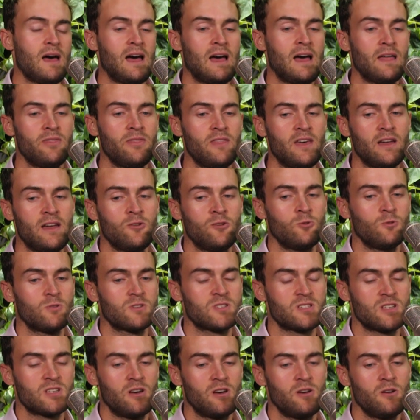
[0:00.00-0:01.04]
And then
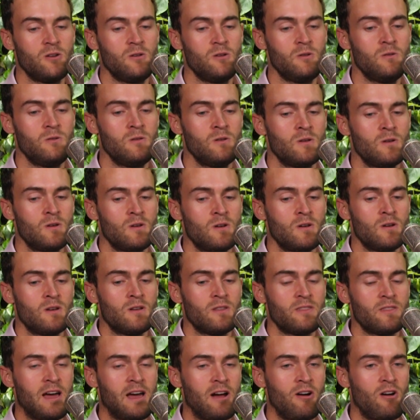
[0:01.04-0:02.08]
also
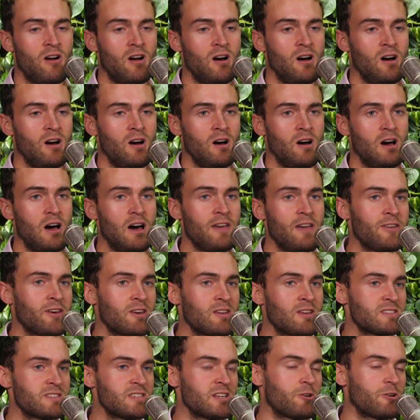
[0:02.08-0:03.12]
there are other
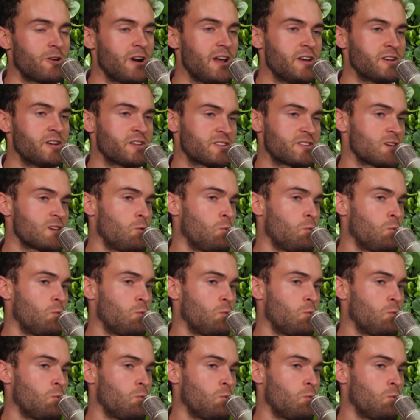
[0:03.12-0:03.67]
considerations.